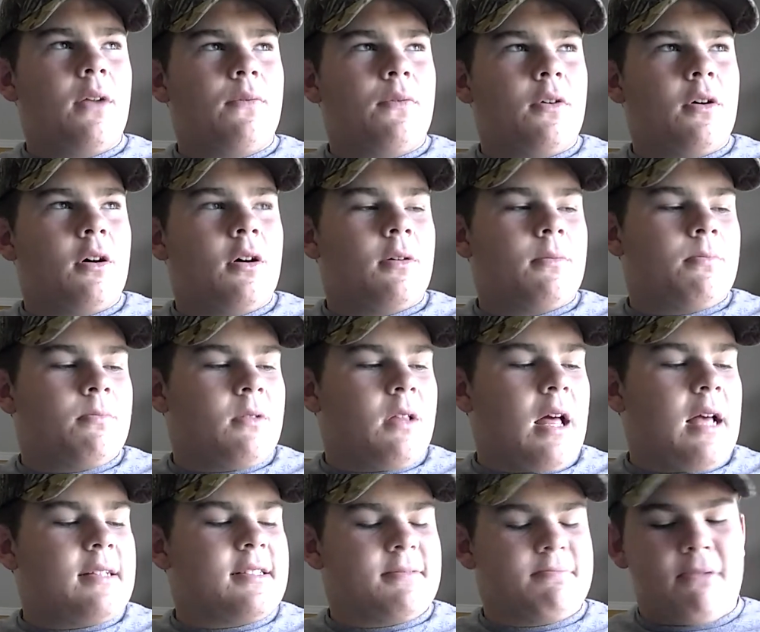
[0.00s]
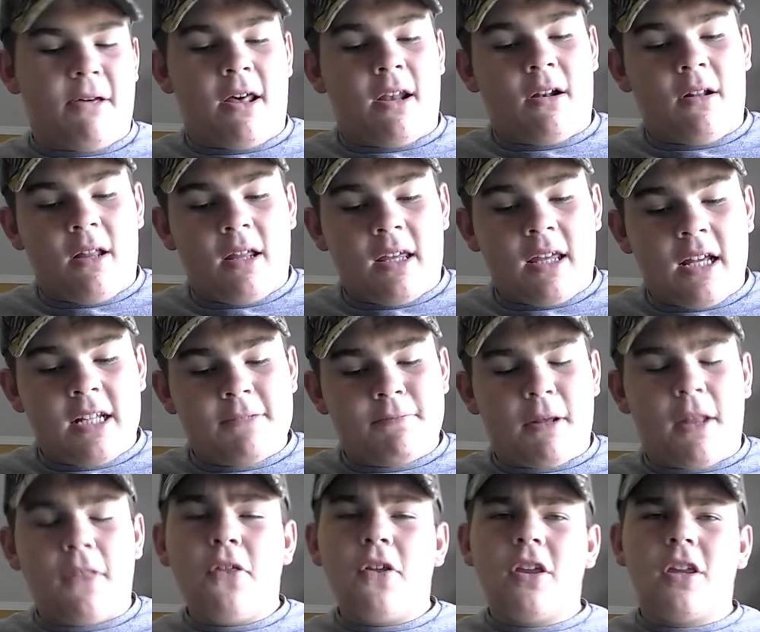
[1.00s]
of a classic battle, I guess,
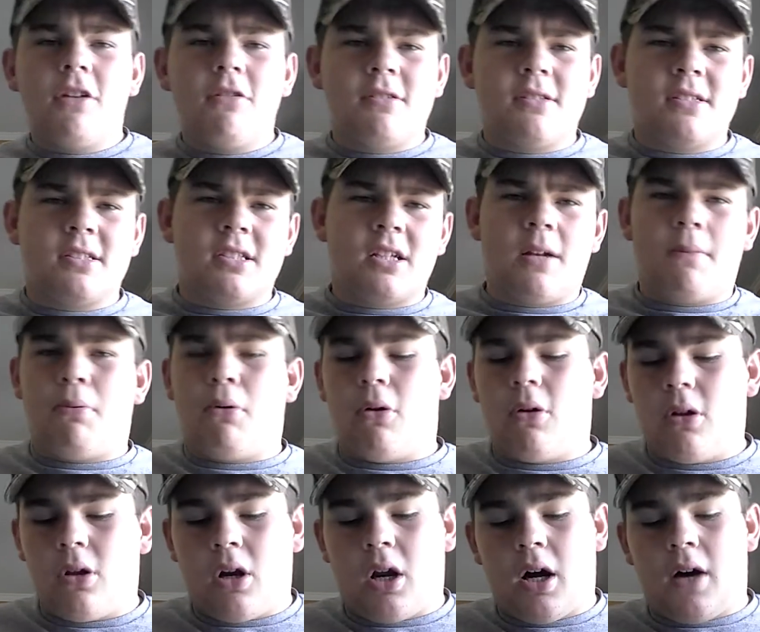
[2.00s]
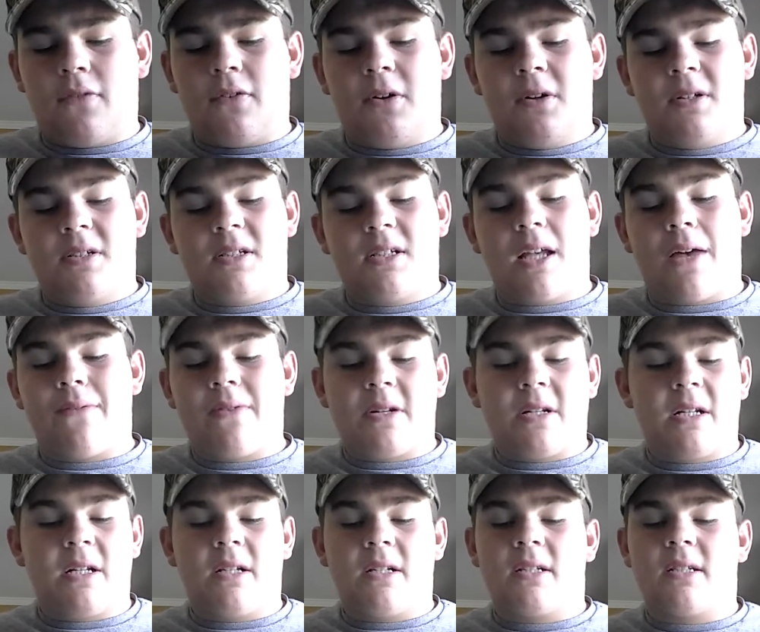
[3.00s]
but I think Houston's going to pull it off
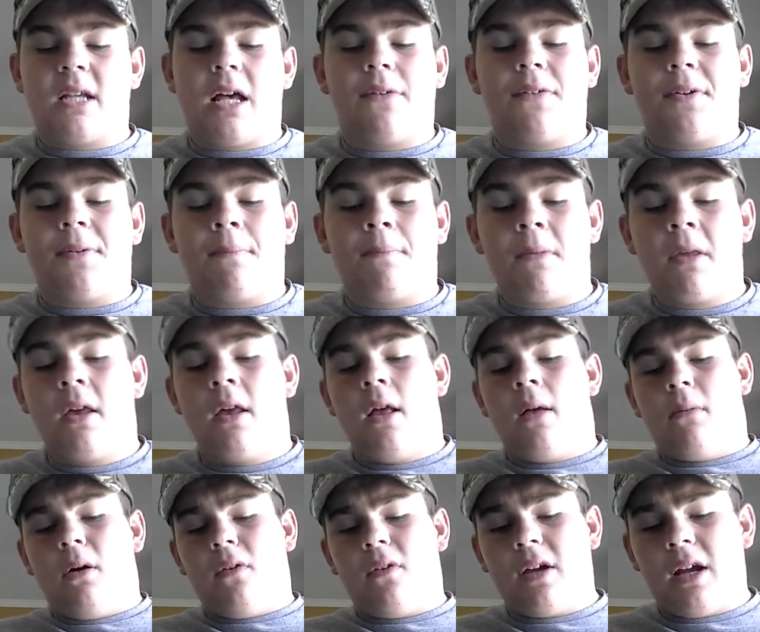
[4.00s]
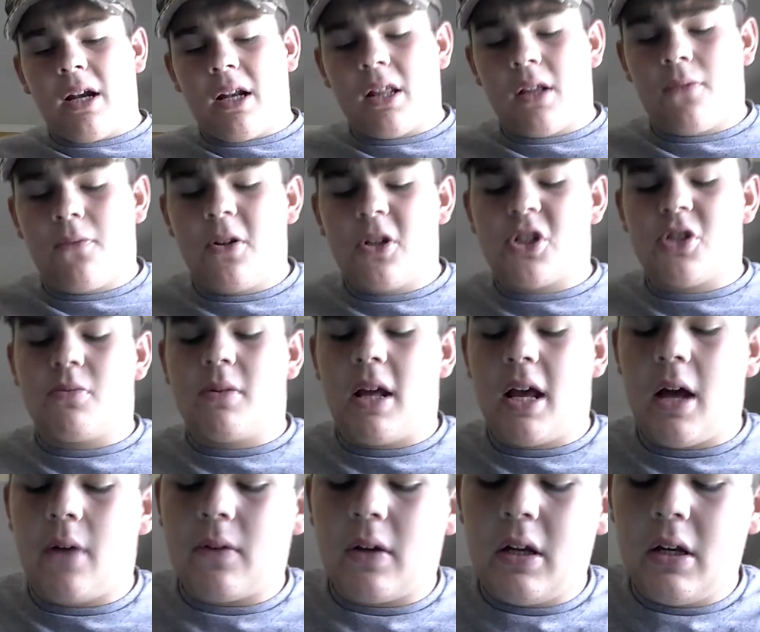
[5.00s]
17-7. Moving on to the division, we
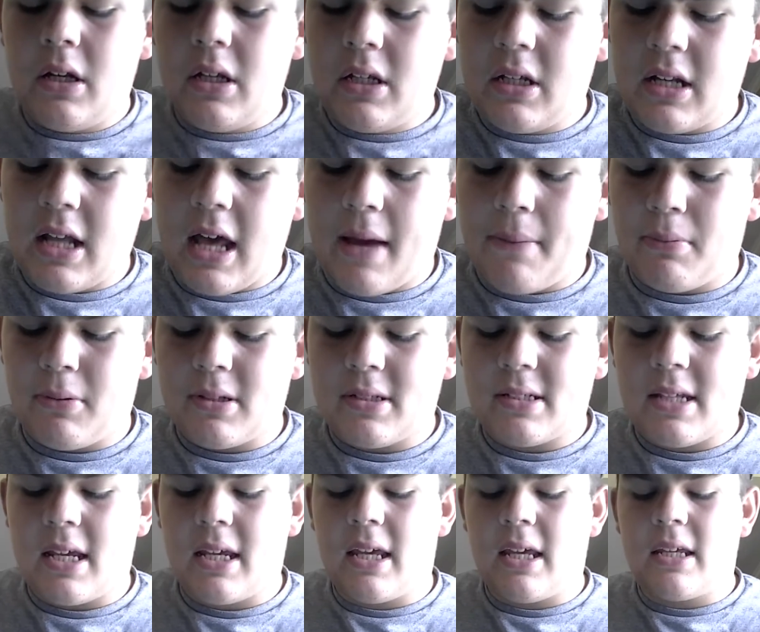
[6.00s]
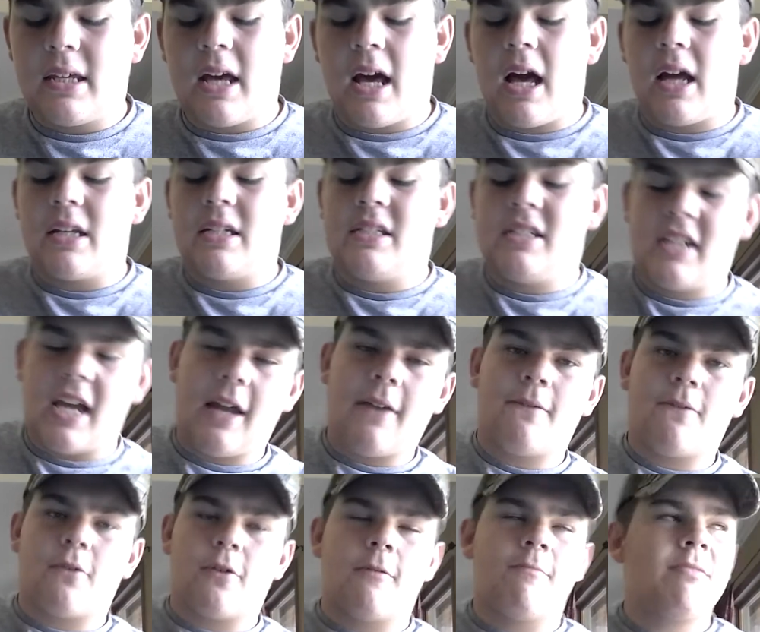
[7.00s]
have Indianapolis taking on
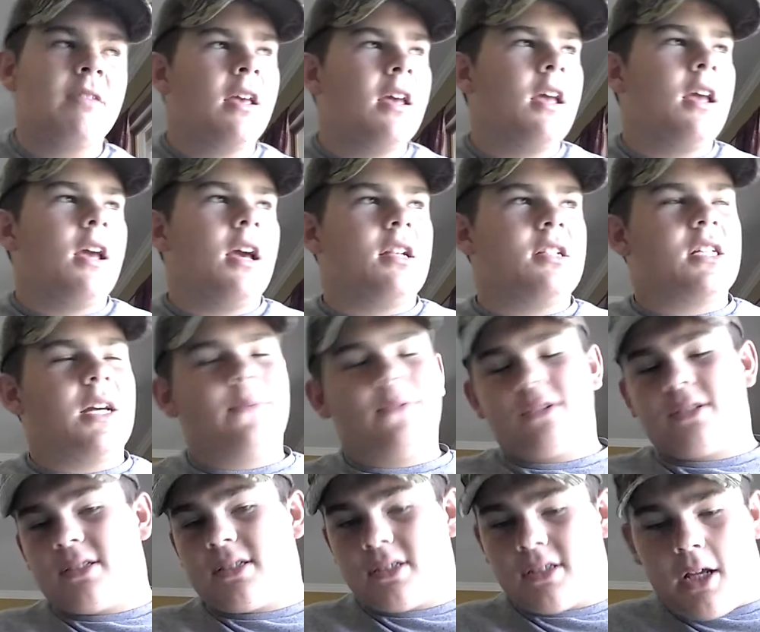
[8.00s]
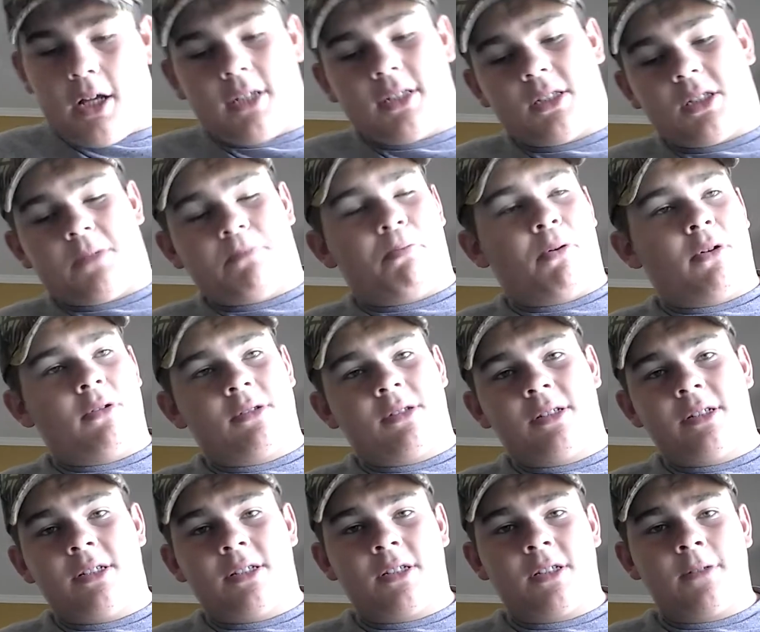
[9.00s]
Denver, and Denver sucks at the
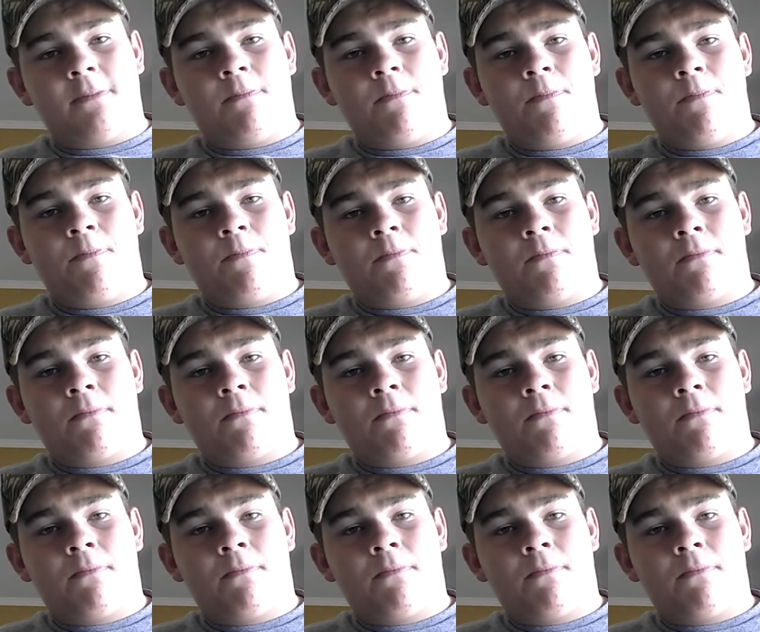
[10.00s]
postseason,